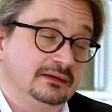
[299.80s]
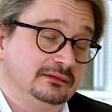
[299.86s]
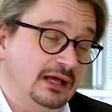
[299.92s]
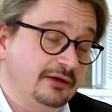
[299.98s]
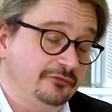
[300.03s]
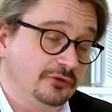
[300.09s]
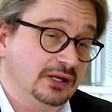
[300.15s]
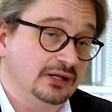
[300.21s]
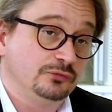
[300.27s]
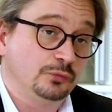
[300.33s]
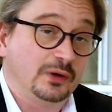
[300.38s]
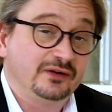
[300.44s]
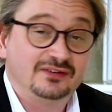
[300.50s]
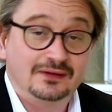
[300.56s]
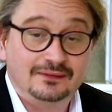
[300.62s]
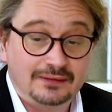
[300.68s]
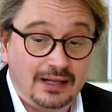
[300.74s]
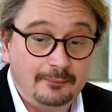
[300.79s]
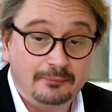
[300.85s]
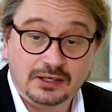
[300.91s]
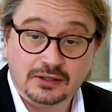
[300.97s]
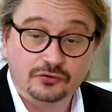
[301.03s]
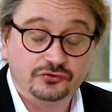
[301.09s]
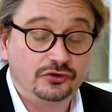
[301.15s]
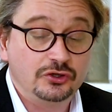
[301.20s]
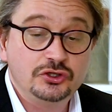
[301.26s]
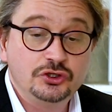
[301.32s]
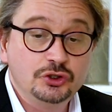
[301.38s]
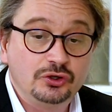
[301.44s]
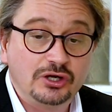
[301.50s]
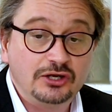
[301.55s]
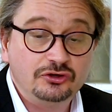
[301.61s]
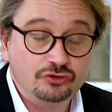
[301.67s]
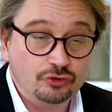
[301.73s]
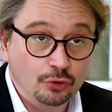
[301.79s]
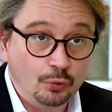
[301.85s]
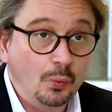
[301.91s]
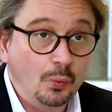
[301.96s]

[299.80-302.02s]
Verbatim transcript: The typhoon is versatile because you can do